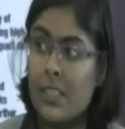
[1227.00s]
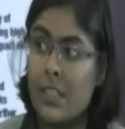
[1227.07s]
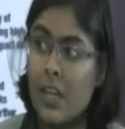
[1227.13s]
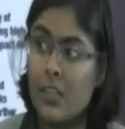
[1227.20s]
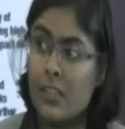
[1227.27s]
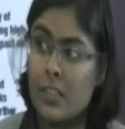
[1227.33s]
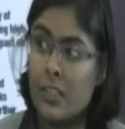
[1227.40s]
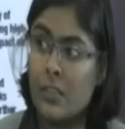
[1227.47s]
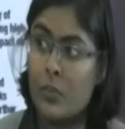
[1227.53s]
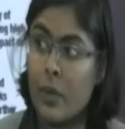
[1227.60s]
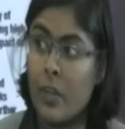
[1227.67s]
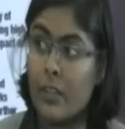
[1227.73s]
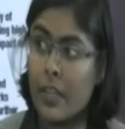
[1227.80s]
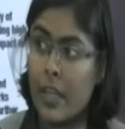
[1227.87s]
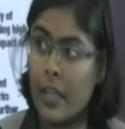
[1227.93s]
counseling
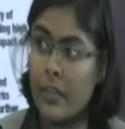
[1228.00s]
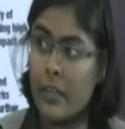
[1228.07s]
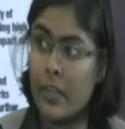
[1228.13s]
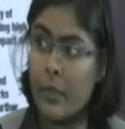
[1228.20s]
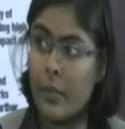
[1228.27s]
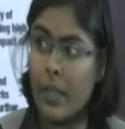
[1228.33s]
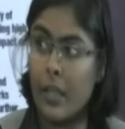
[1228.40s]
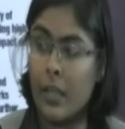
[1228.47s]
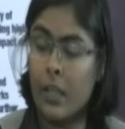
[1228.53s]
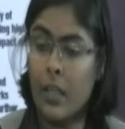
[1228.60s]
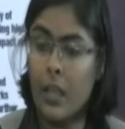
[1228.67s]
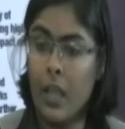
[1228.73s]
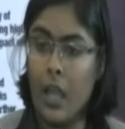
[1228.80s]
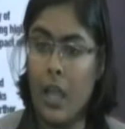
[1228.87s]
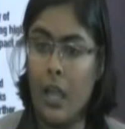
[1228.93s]
throughout the country, where
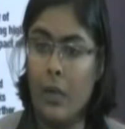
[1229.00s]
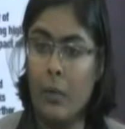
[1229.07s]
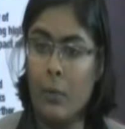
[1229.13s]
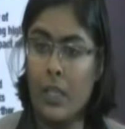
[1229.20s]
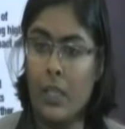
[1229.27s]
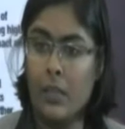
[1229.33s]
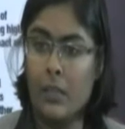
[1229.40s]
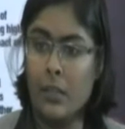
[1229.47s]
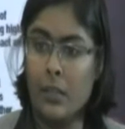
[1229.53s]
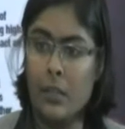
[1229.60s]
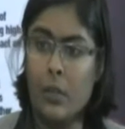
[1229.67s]
we